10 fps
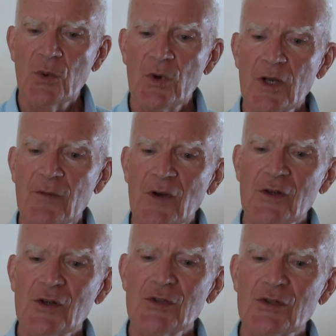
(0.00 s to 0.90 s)
would have
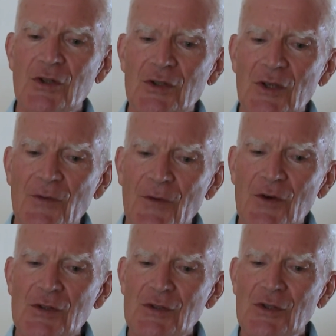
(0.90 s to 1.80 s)
understood the
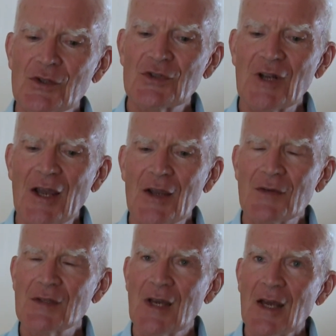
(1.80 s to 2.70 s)
first two
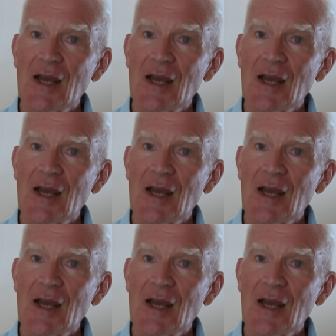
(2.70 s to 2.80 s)
slaves